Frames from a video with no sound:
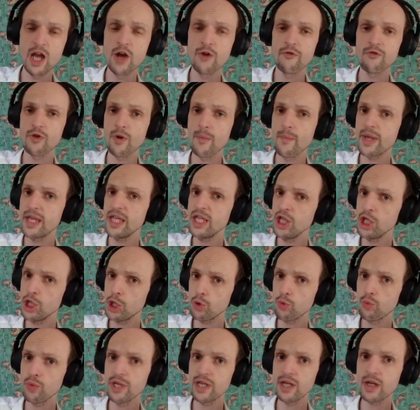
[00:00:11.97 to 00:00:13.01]
from
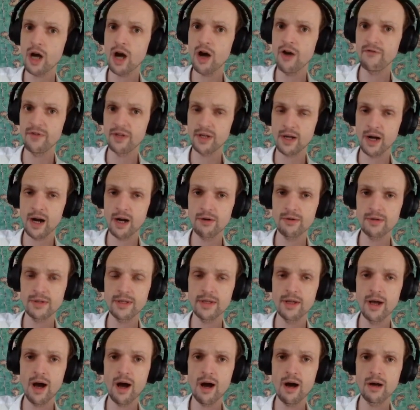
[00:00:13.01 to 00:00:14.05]
each week of the
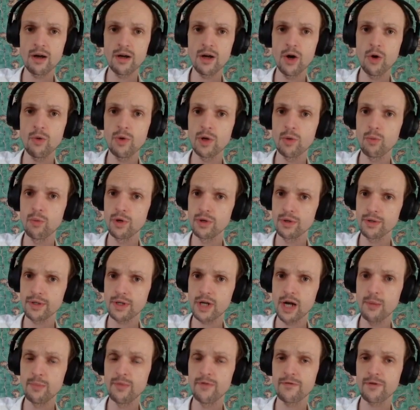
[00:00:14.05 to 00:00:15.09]
currently ongoing World
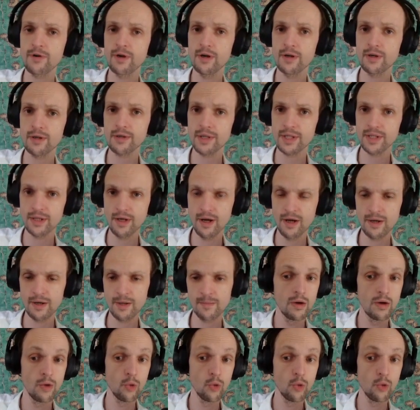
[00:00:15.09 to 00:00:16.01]
Cup of Carcassonne.